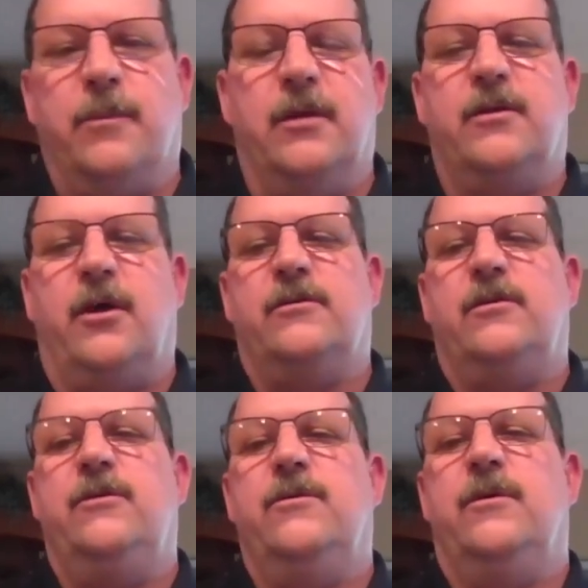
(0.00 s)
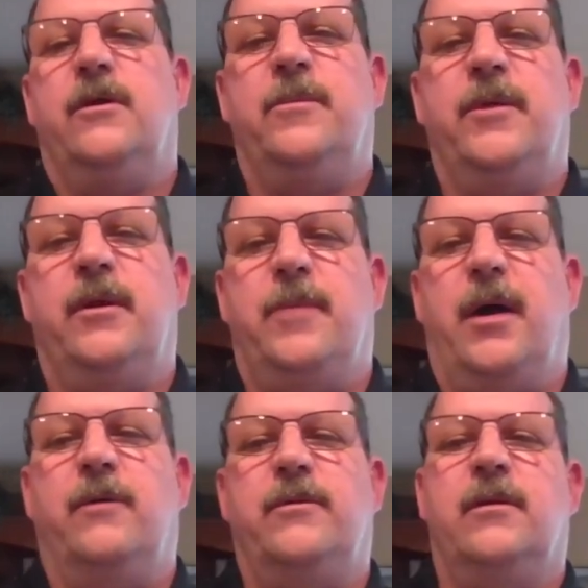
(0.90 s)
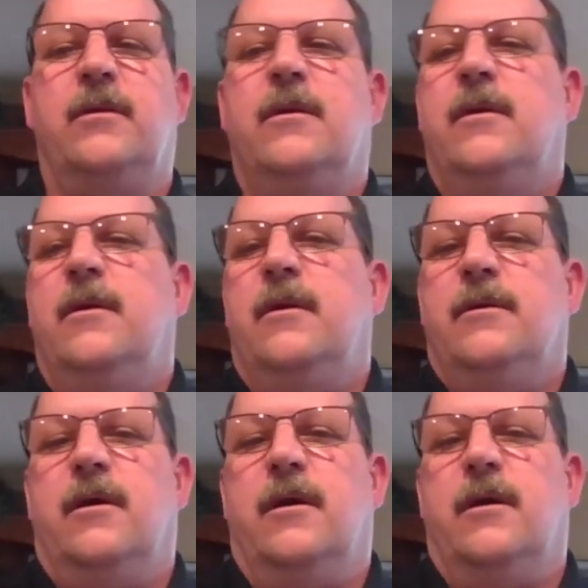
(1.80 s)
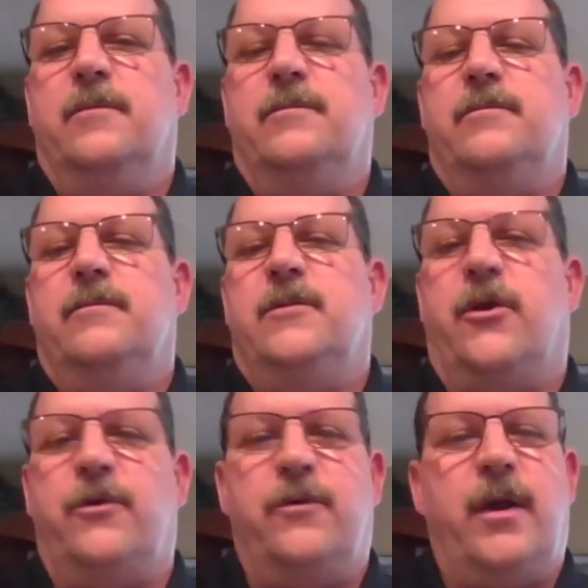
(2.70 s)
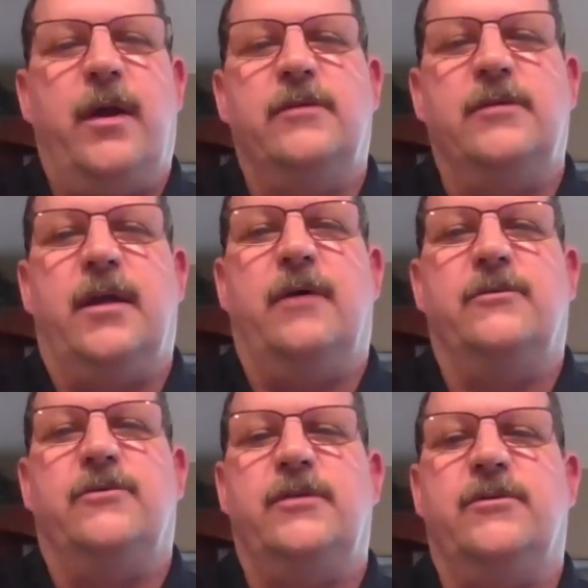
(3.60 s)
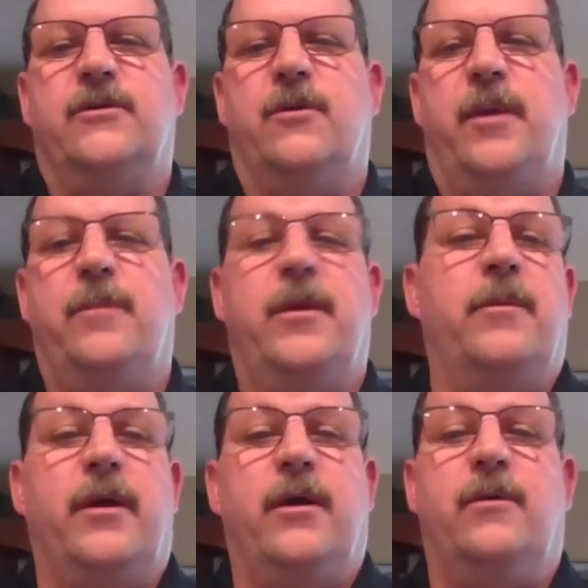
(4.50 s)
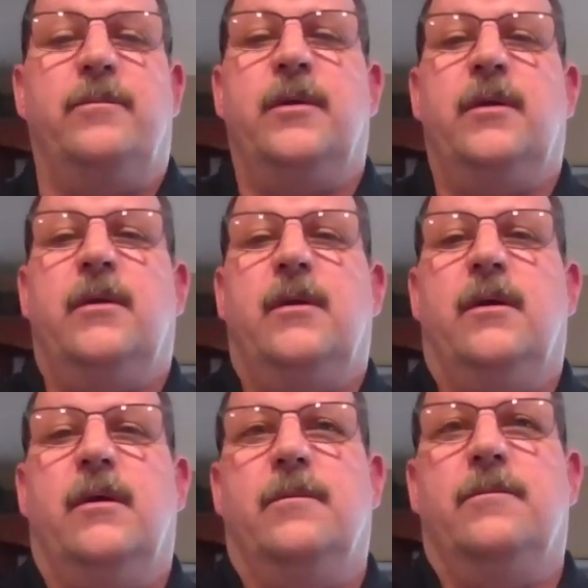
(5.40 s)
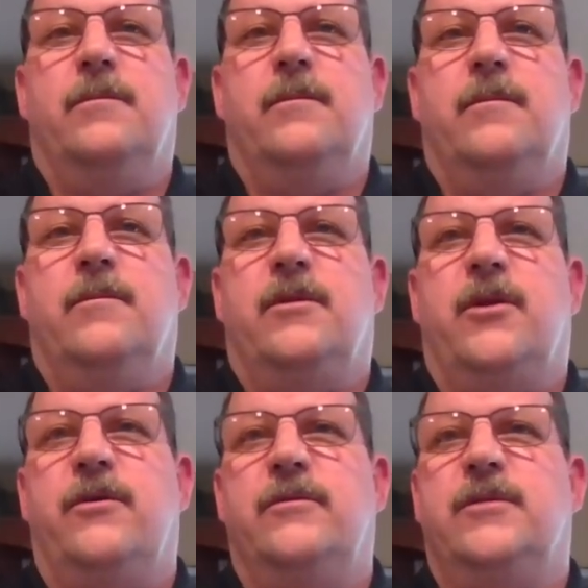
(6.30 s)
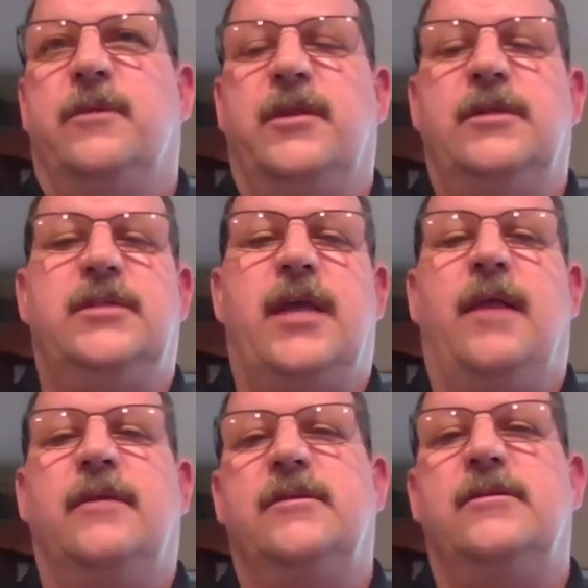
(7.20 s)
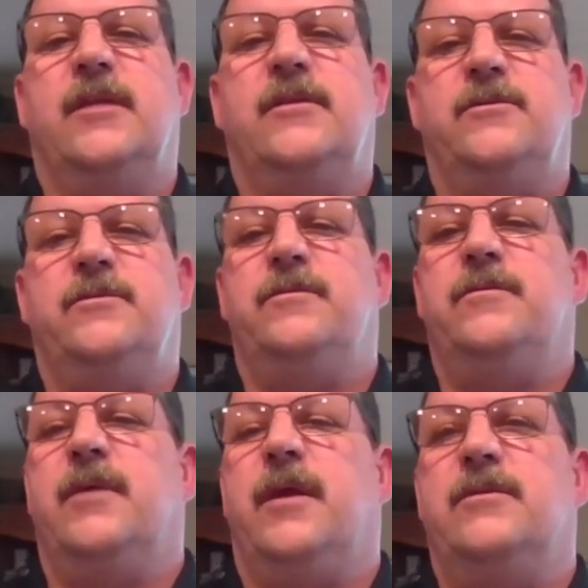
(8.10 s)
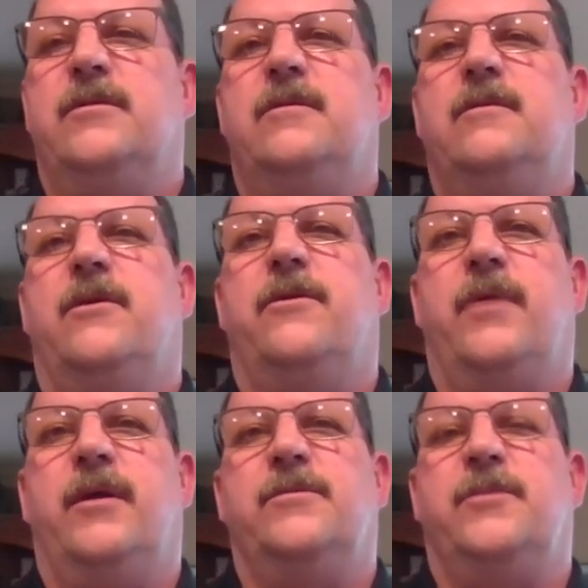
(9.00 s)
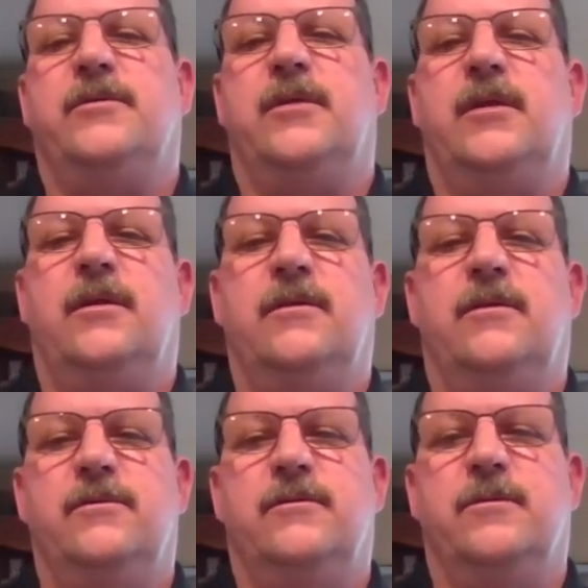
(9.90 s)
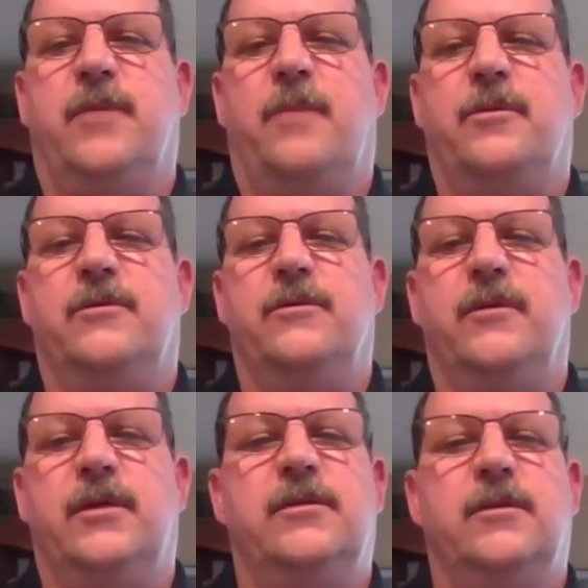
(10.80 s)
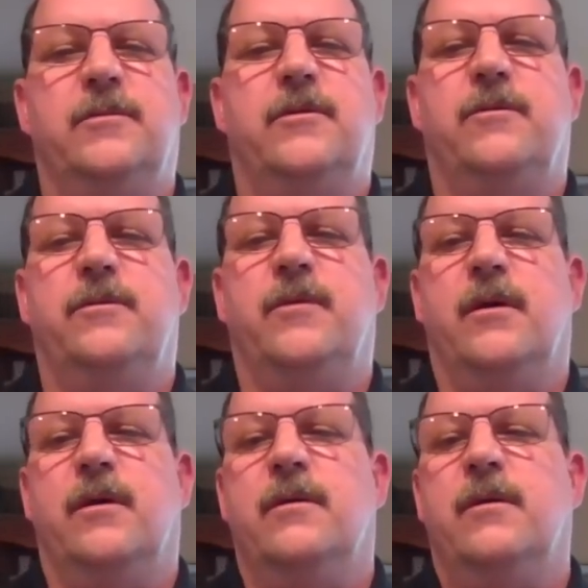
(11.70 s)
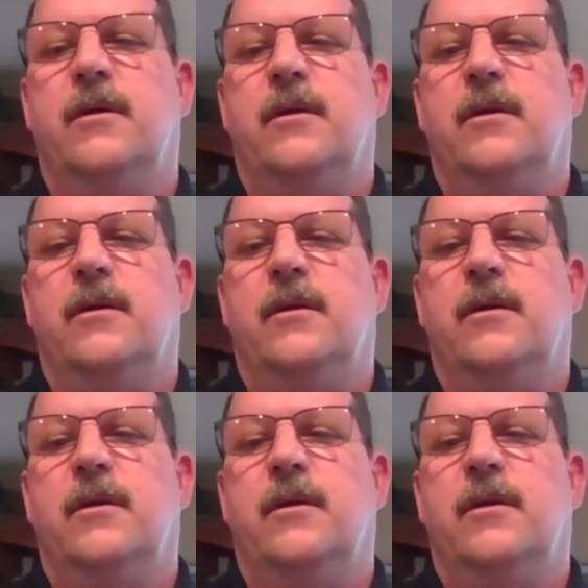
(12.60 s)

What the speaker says: I'm going to talk to you a little bit about turnarounds and how Tracerco may be able to help turn some of these challenges that turnarounds present into some opportunities to